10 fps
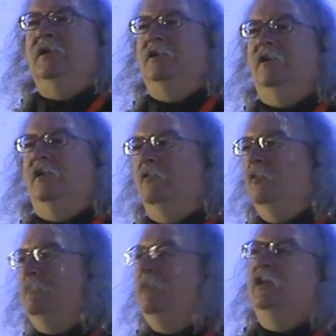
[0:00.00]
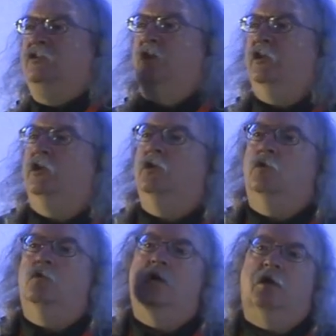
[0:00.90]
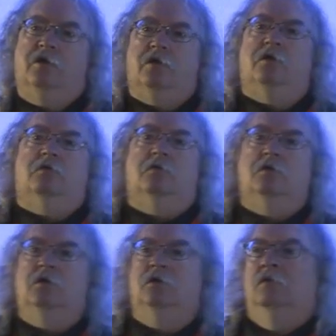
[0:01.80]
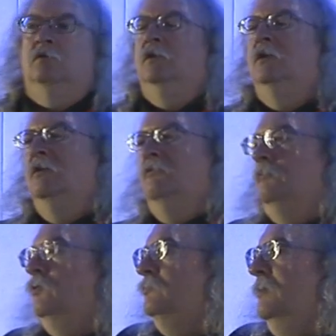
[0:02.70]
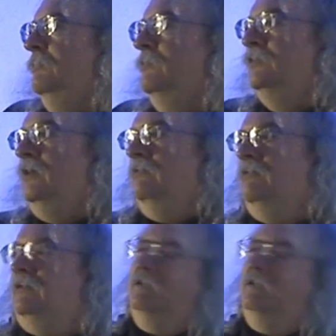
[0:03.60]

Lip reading: identity. What makes you, you? Well, most people say,